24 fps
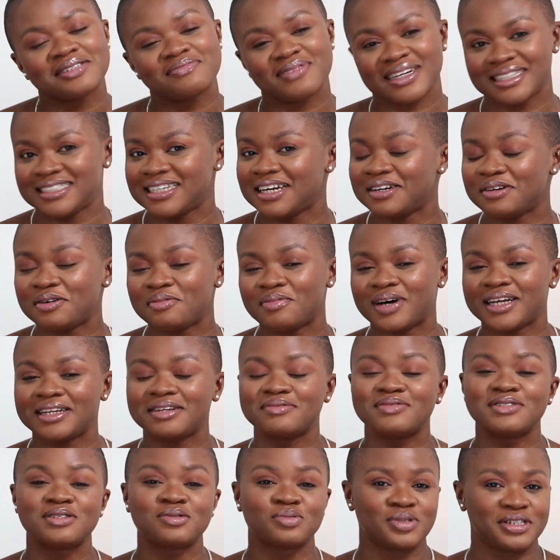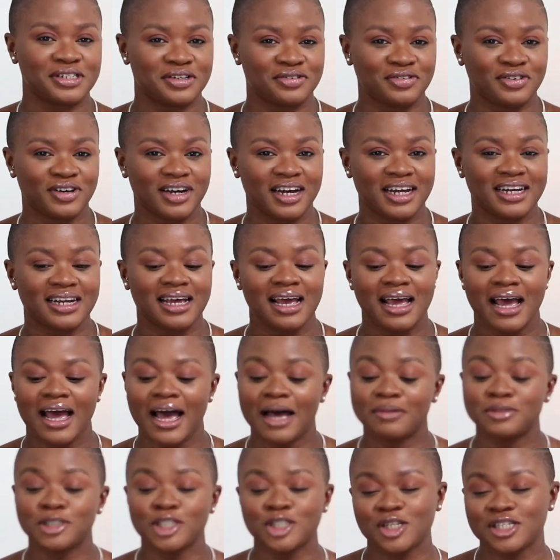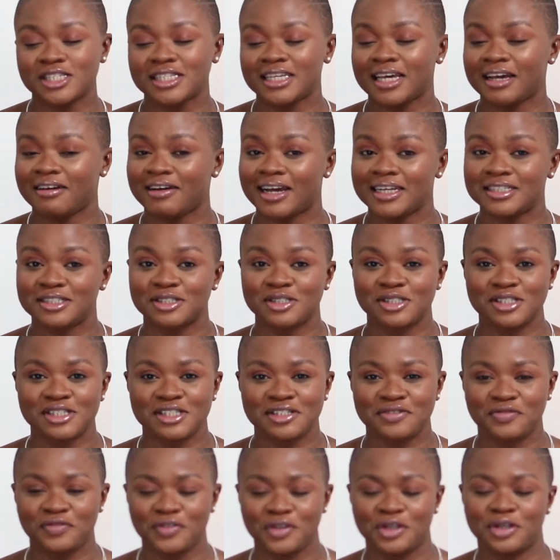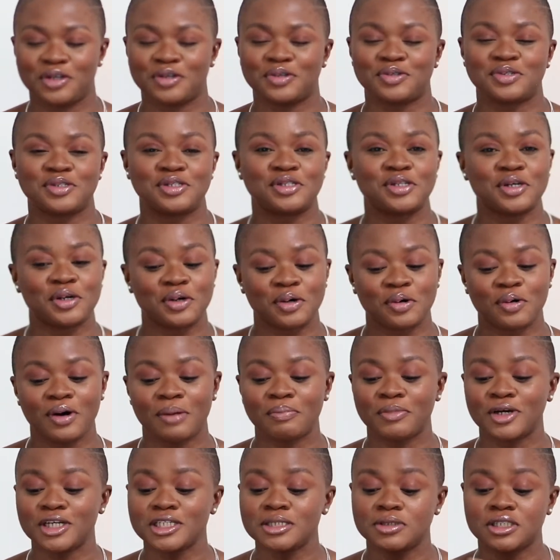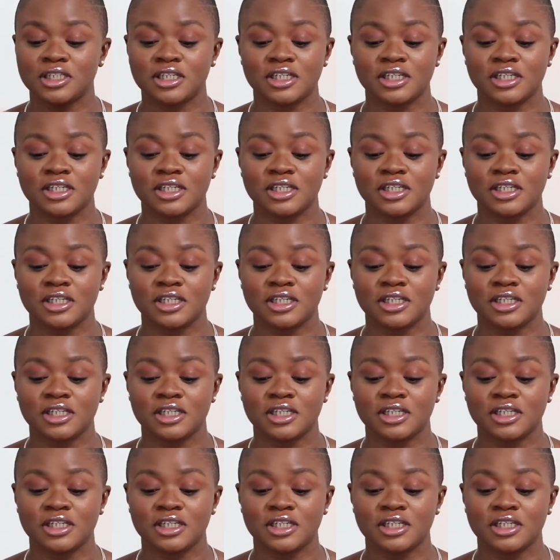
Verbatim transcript: to my channel. My name is Winifred. I'm just going to get right into this video. So I'm going to show